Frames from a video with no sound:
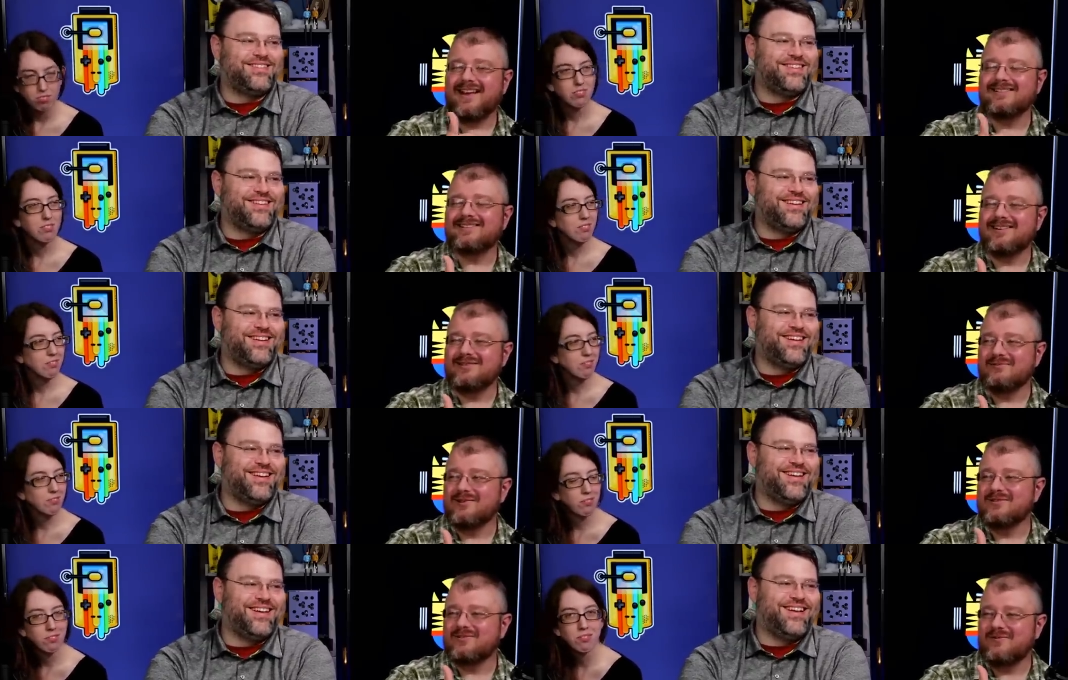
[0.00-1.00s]
Speaker 1: outside your
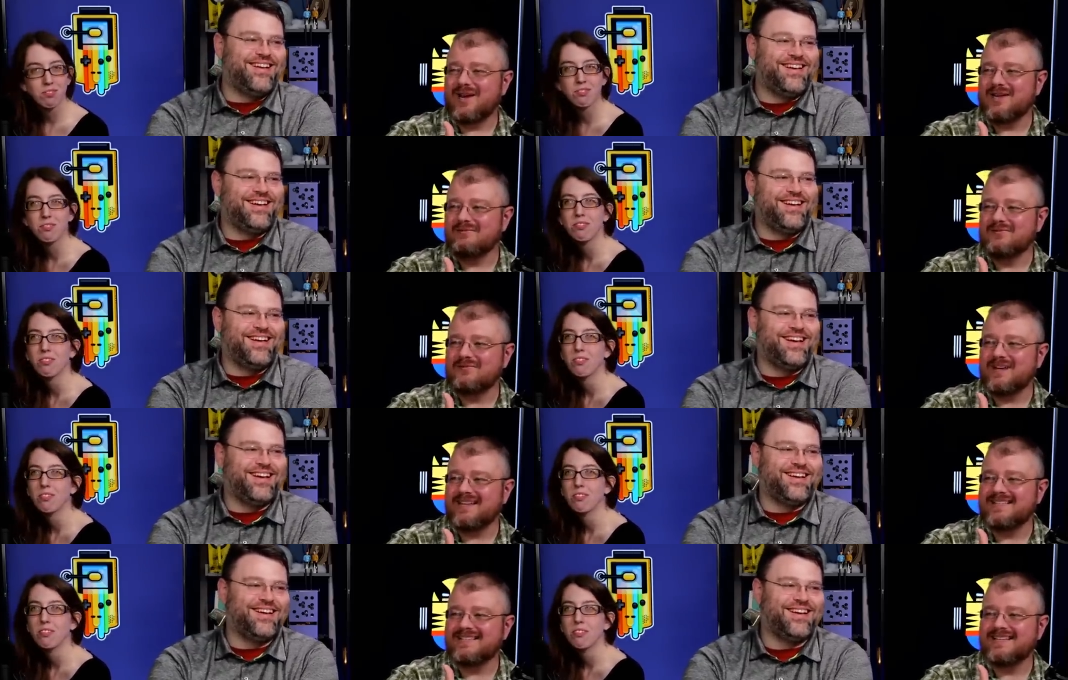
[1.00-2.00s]
room is the vacuum of
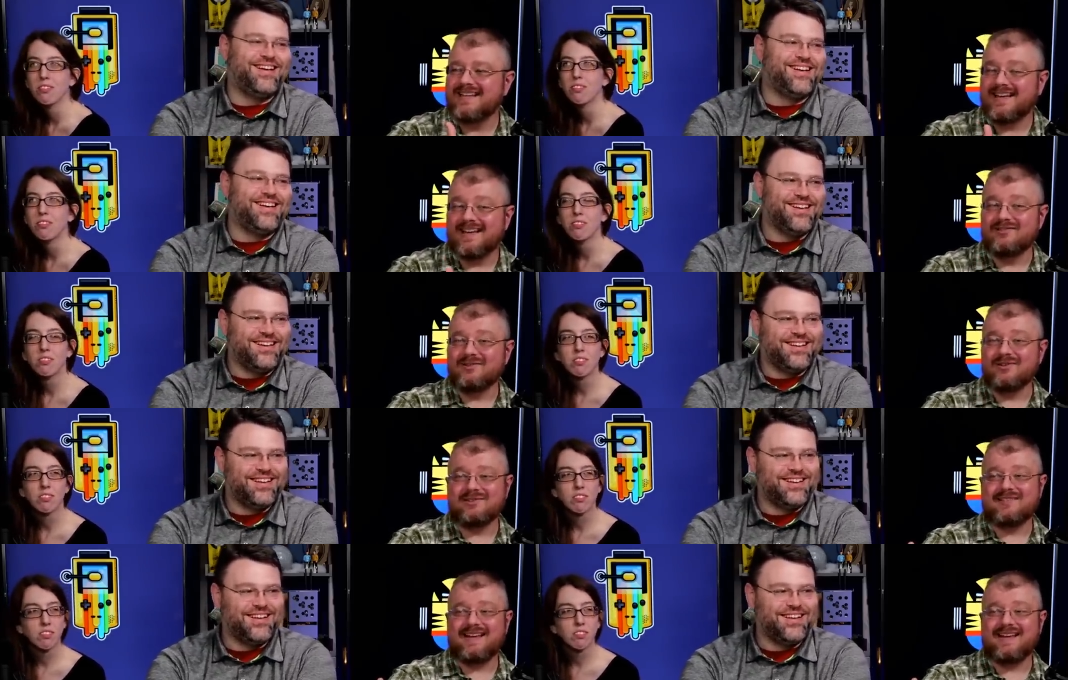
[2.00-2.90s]
space. Enjoy your